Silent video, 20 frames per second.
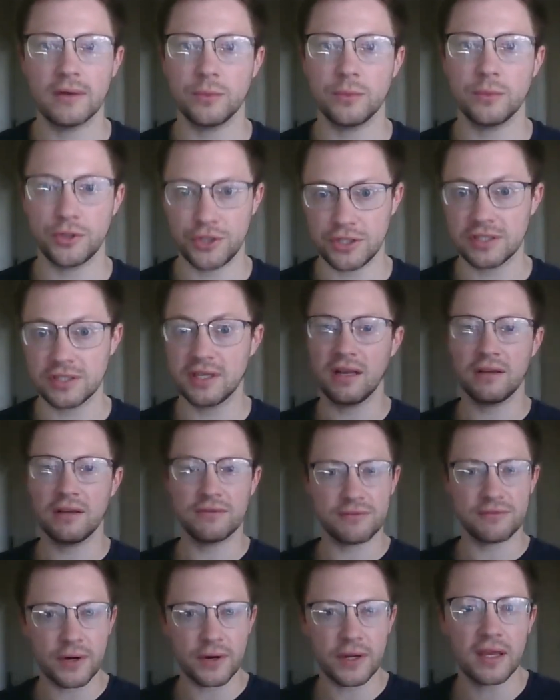Long story
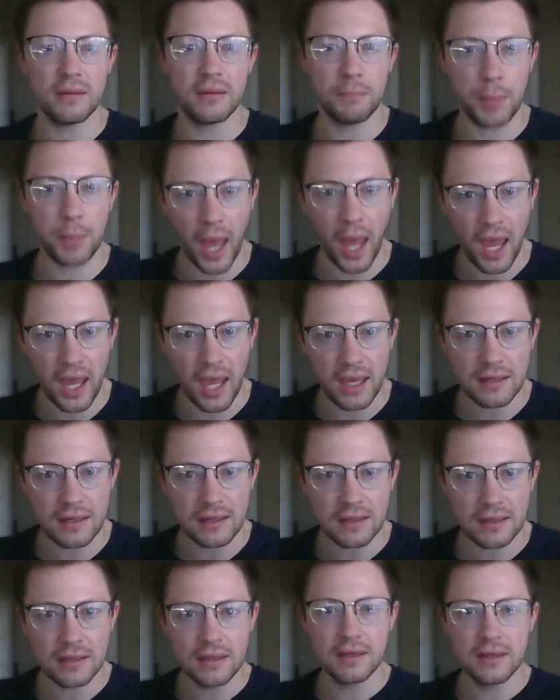short, the
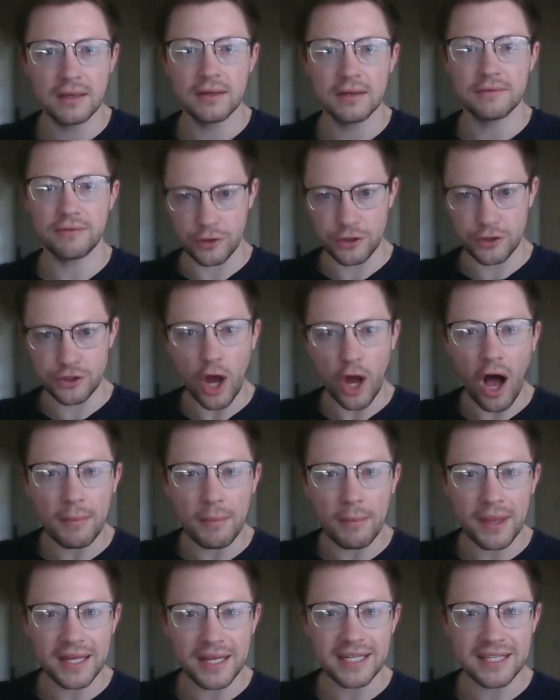customer said,
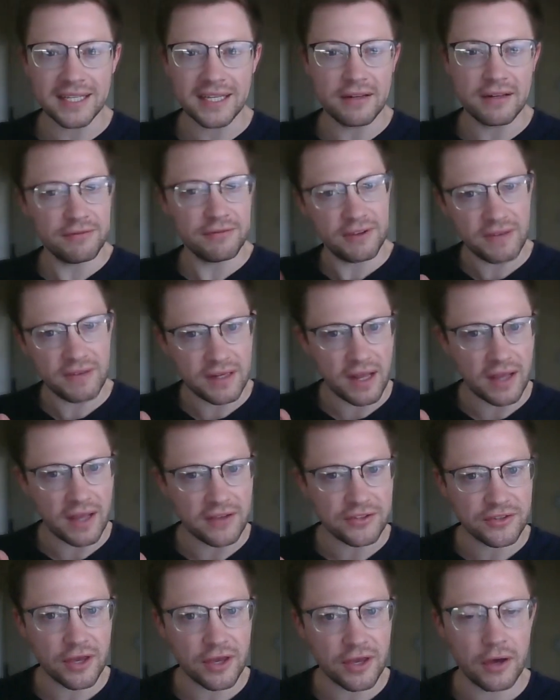absolutely,
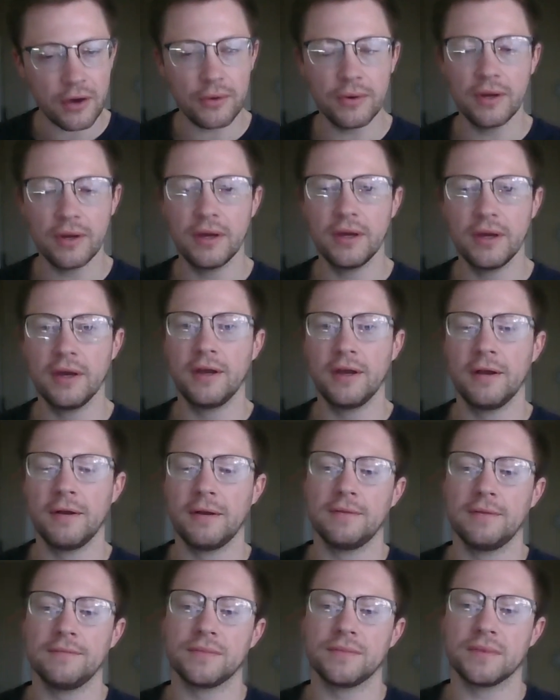send us over
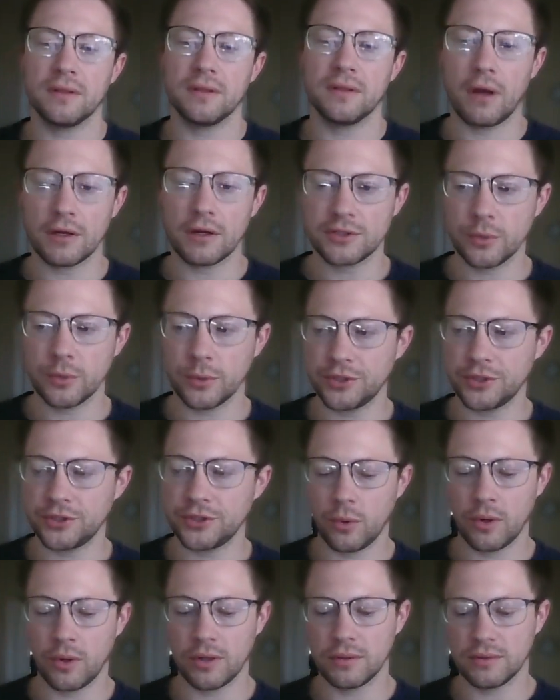the bills, send
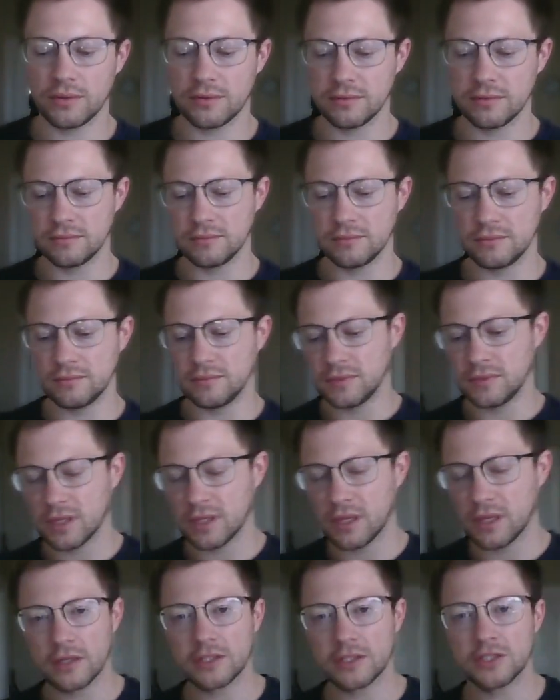us over the paperwork, the
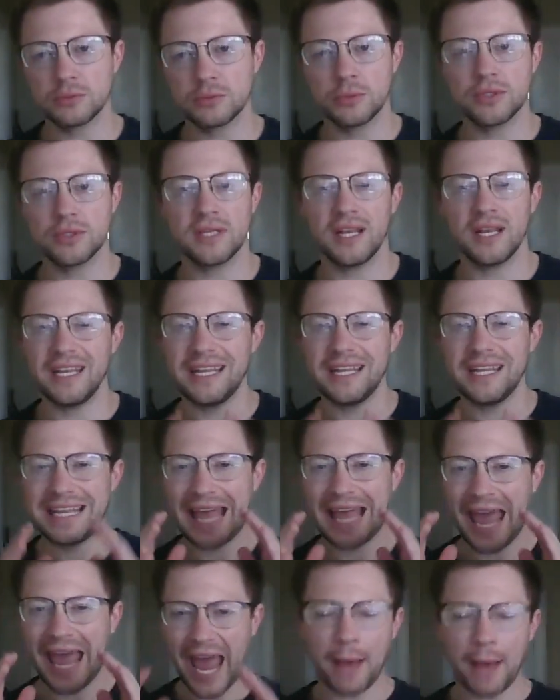rate con, all of
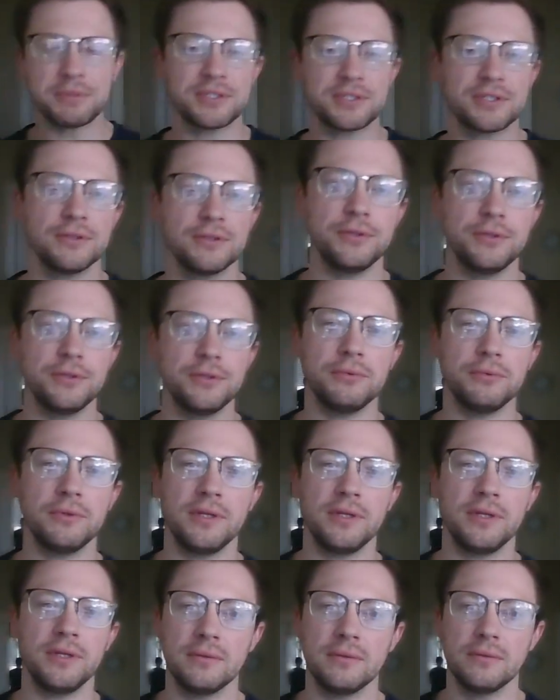it, and
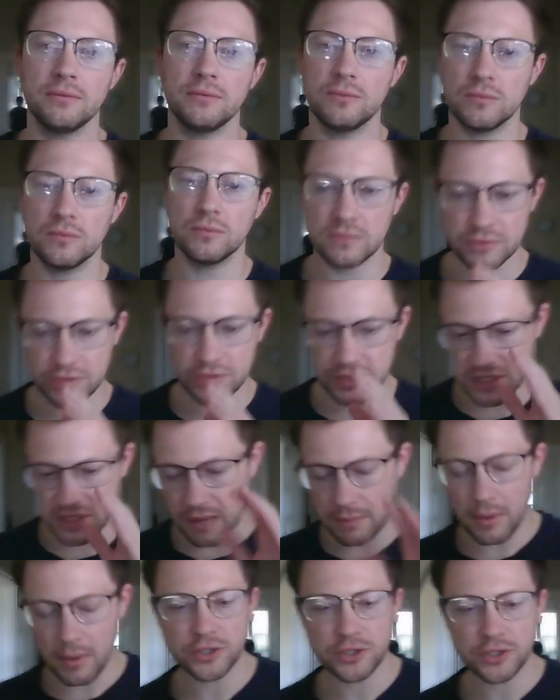
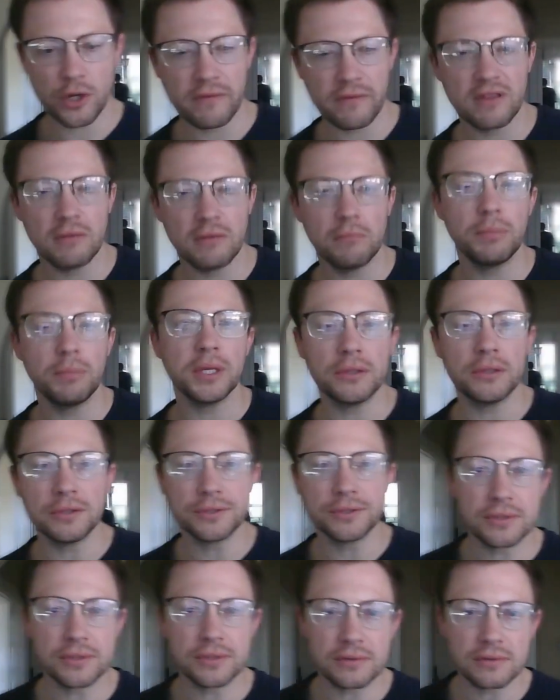
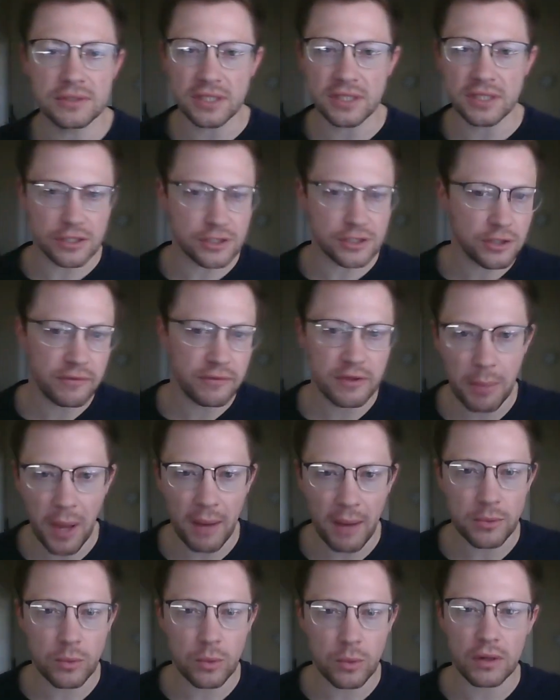we'll pay the carrier with
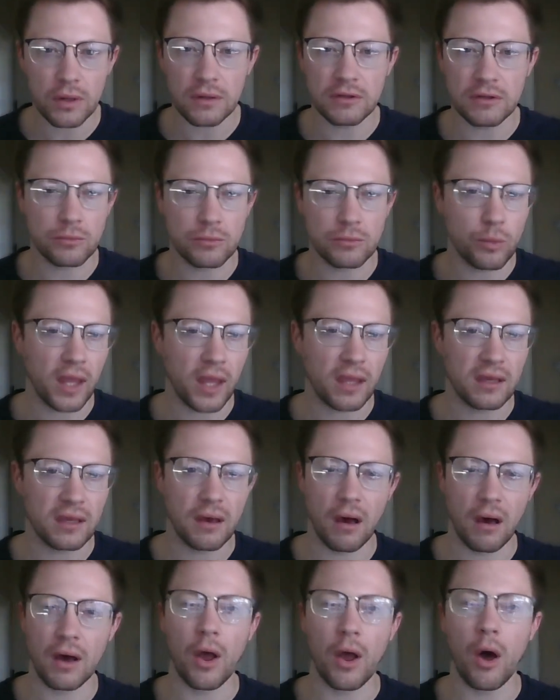a direct deposit,
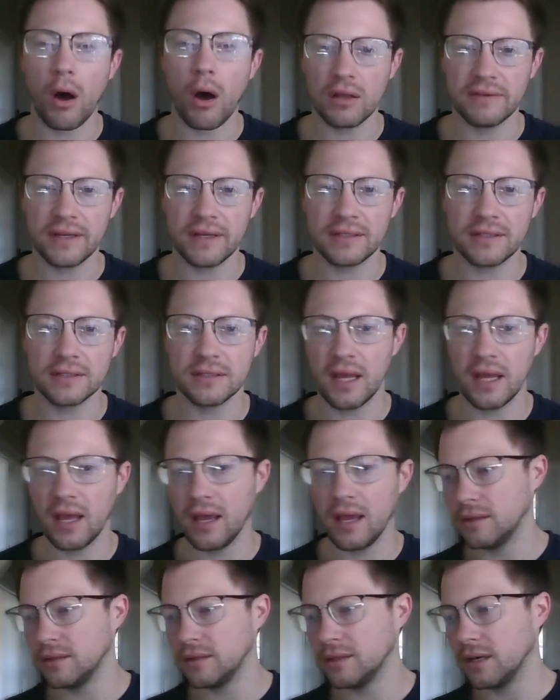and it should be in the
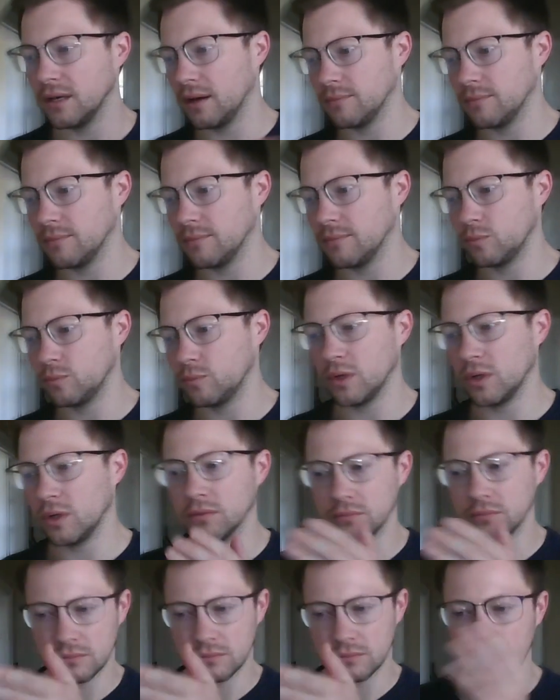next 4 days
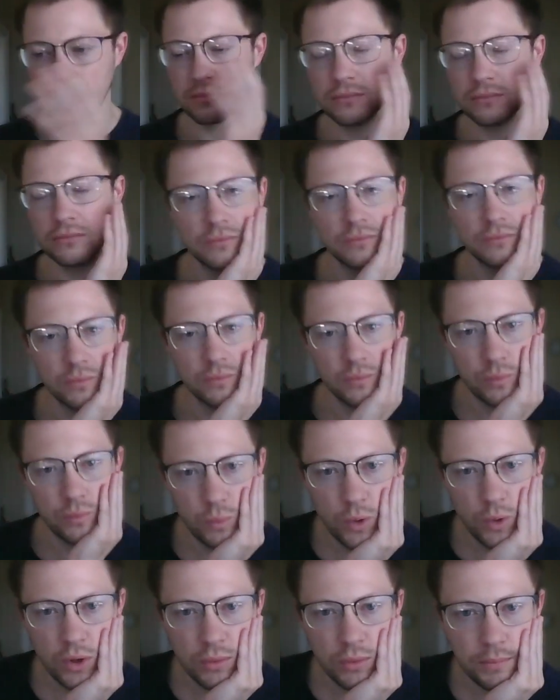that we'll just direct
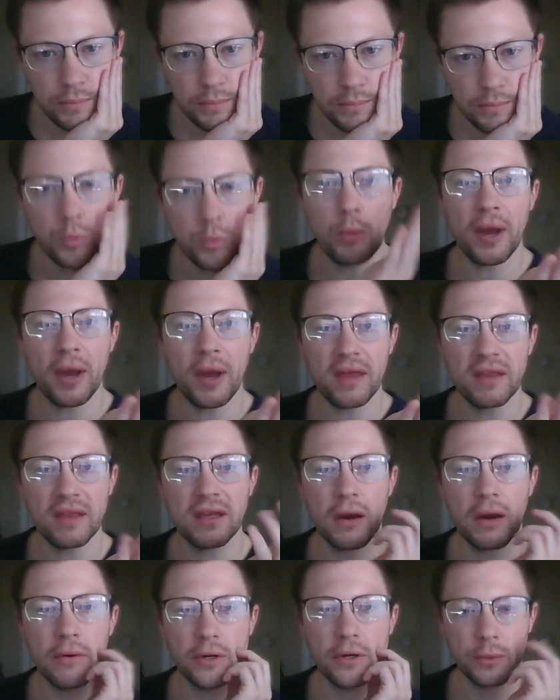deposit into that
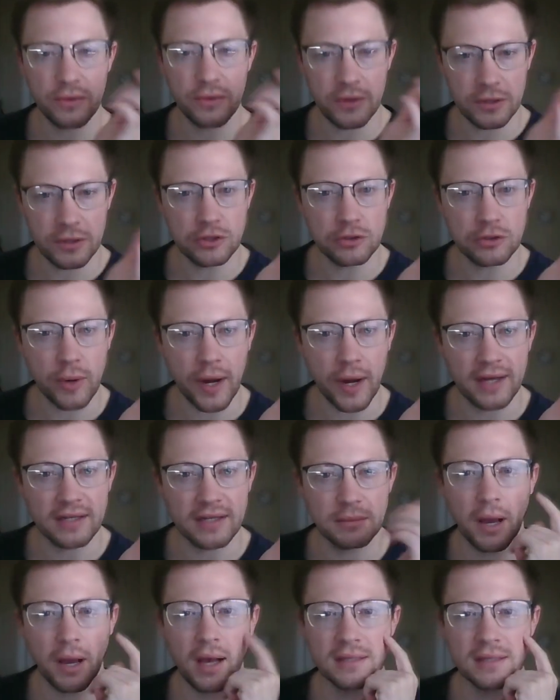account with
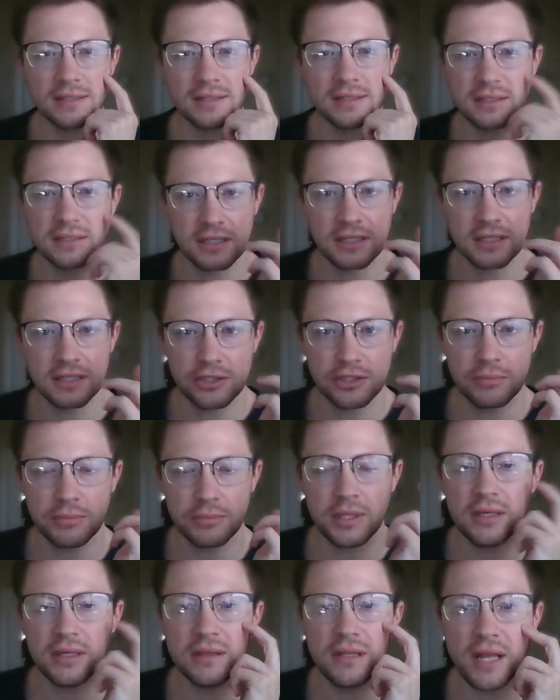their accounting system.
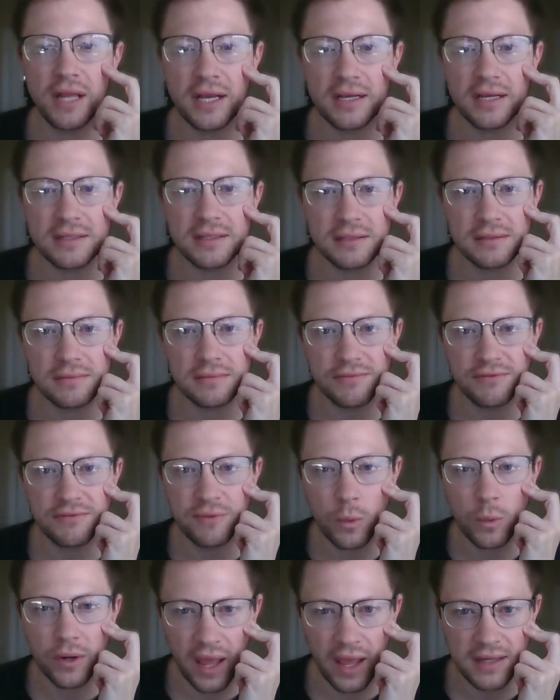Okay,
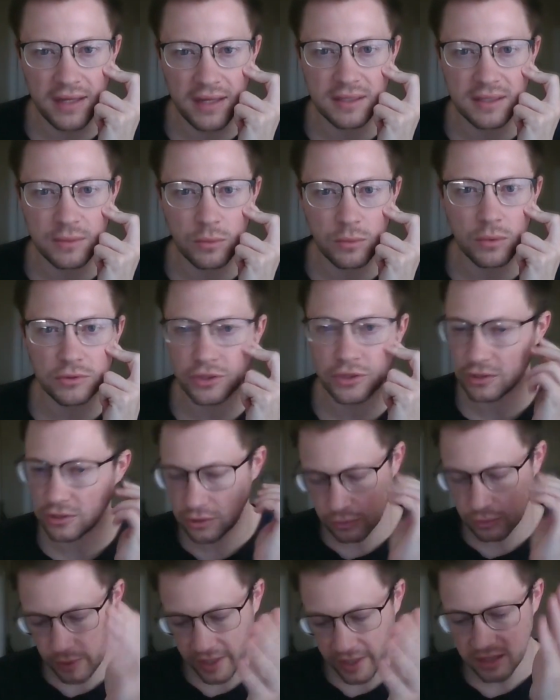thank you so
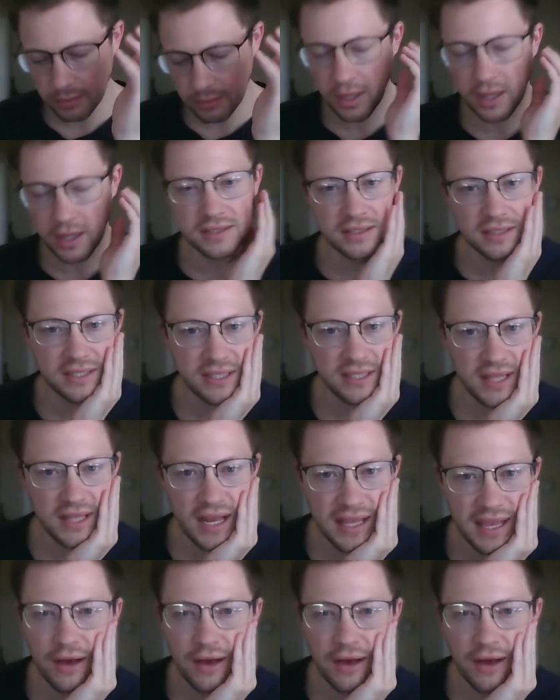much for helping us out.